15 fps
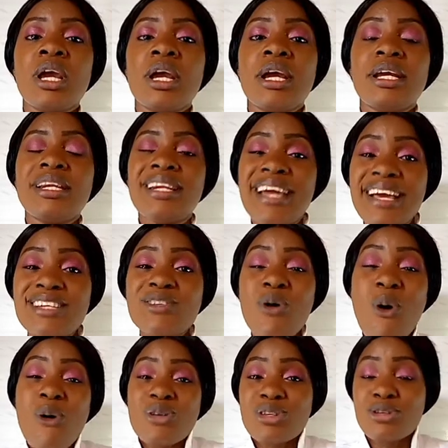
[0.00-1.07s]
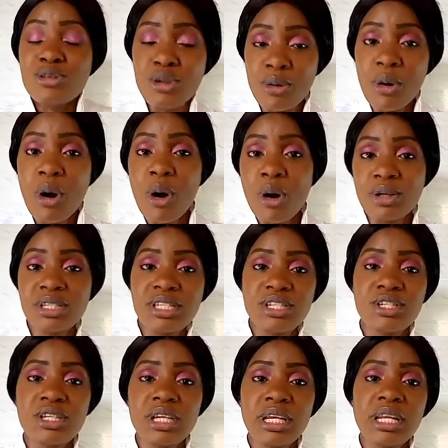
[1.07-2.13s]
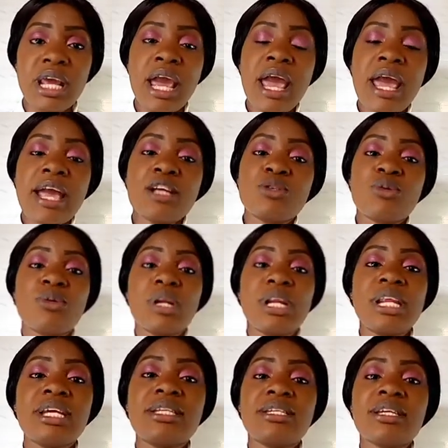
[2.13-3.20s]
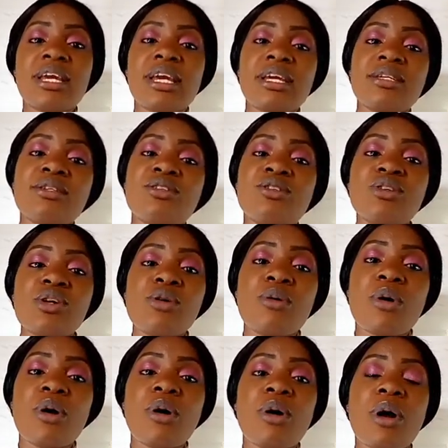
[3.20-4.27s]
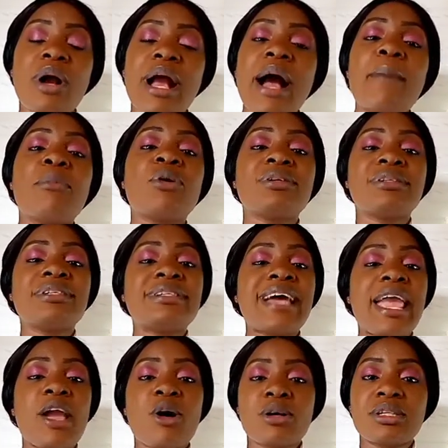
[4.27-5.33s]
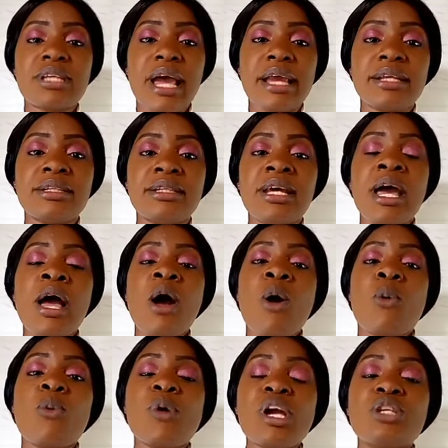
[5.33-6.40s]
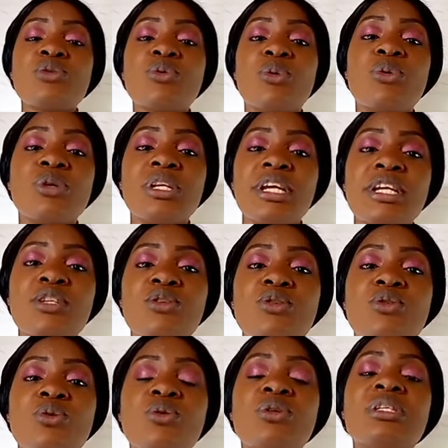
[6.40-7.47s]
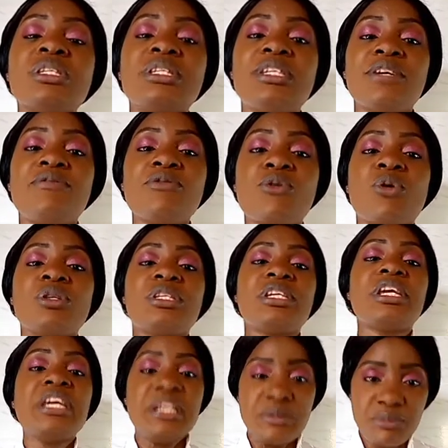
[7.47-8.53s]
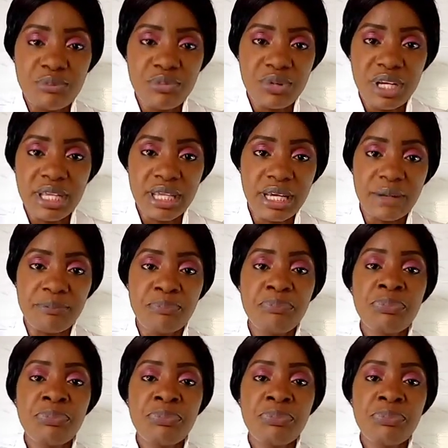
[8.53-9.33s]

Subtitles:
less or zero oxygen, and releasing zero carbon dioxide, which will lead to difficulty in breathing.